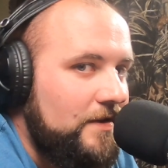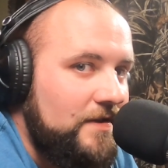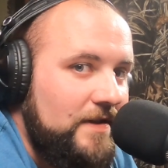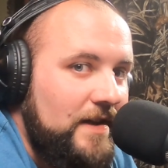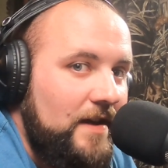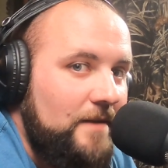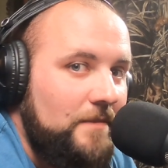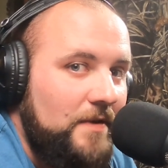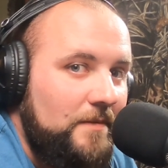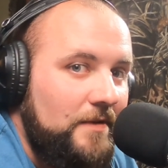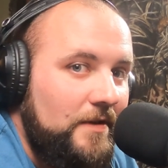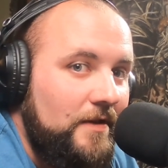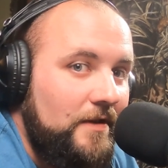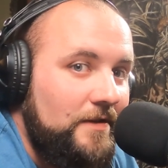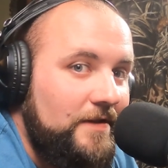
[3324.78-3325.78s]
just kind of
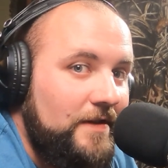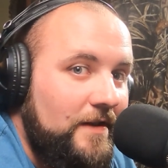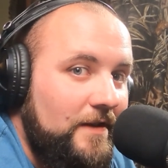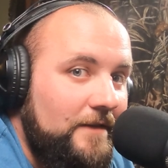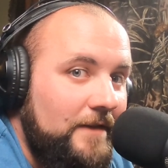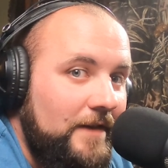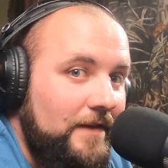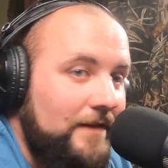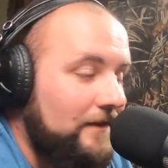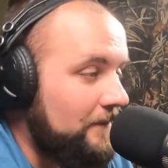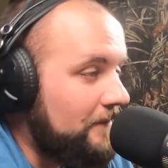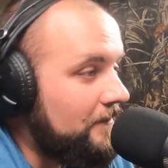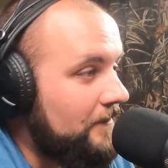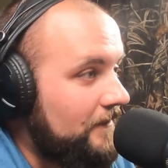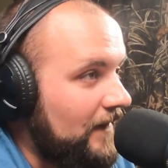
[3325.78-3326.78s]
mumbling on. Sorry,
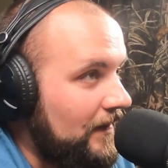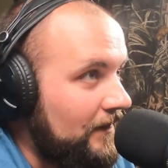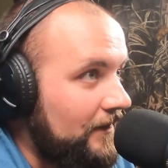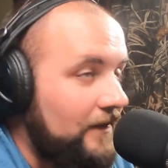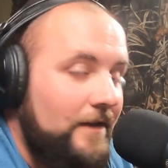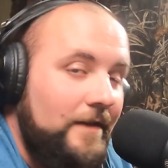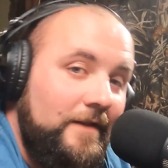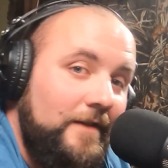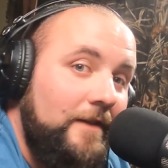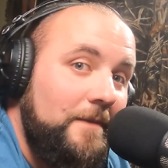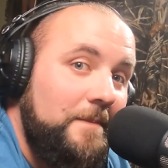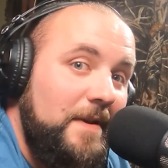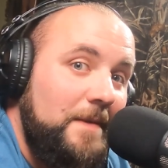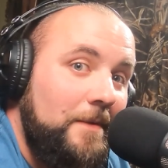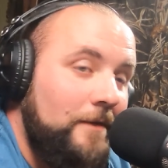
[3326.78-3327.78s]
fellas.
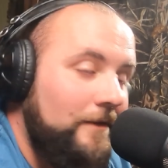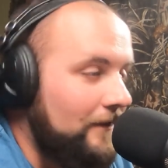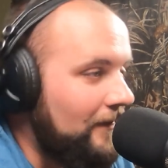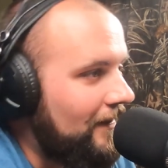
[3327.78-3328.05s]
Sorry, people.